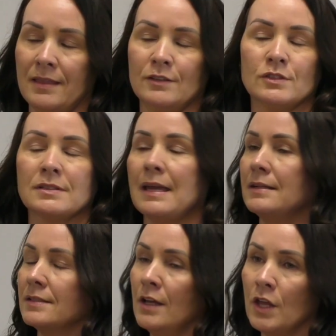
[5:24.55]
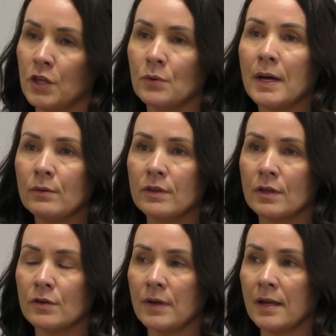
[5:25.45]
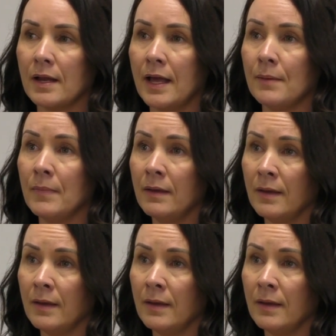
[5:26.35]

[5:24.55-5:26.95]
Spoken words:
those skills throughout the curriculum.